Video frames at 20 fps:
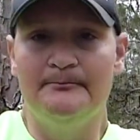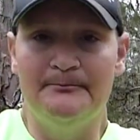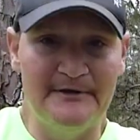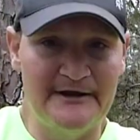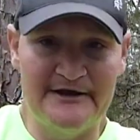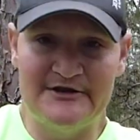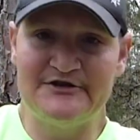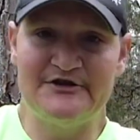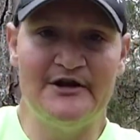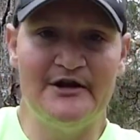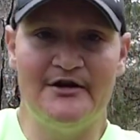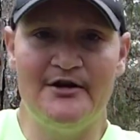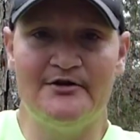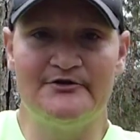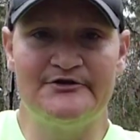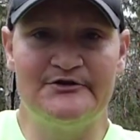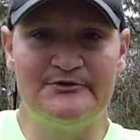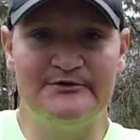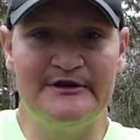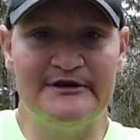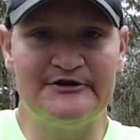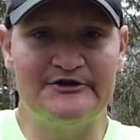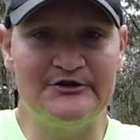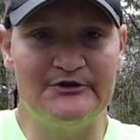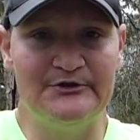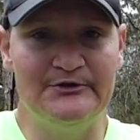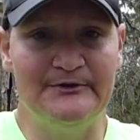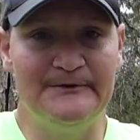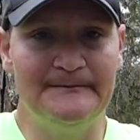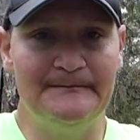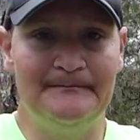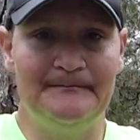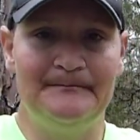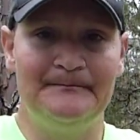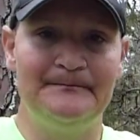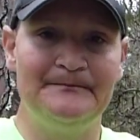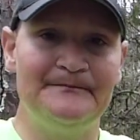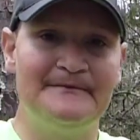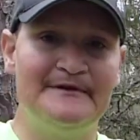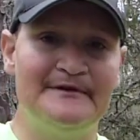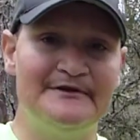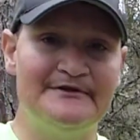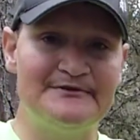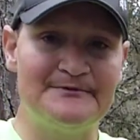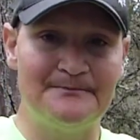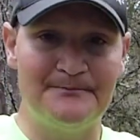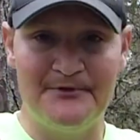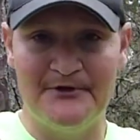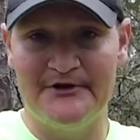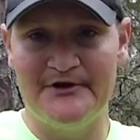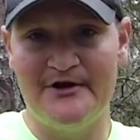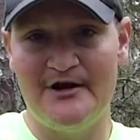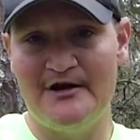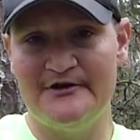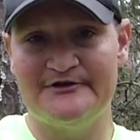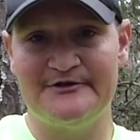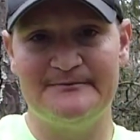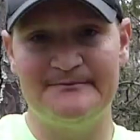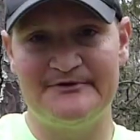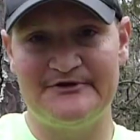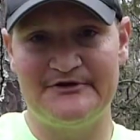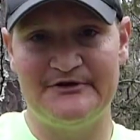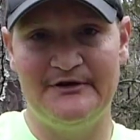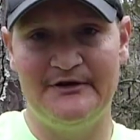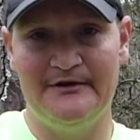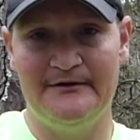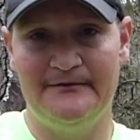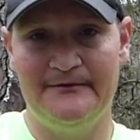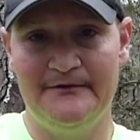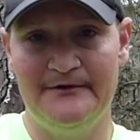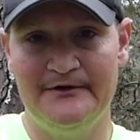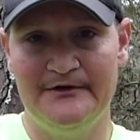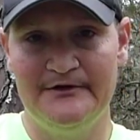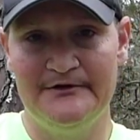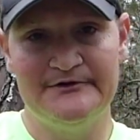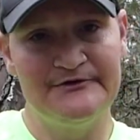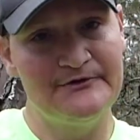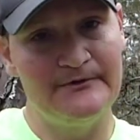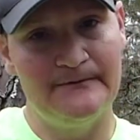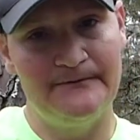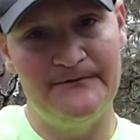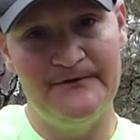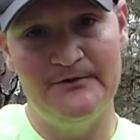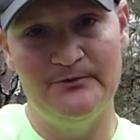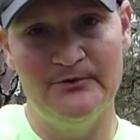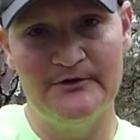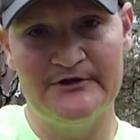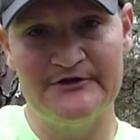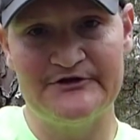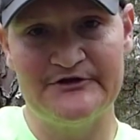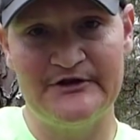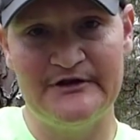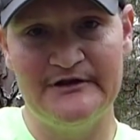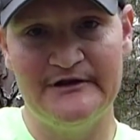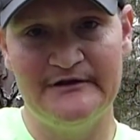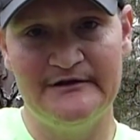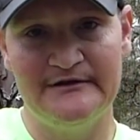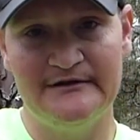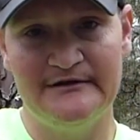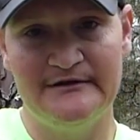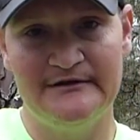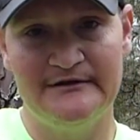But it's not all jujitsu. It's pretty awesome stuff. So if you want to see it,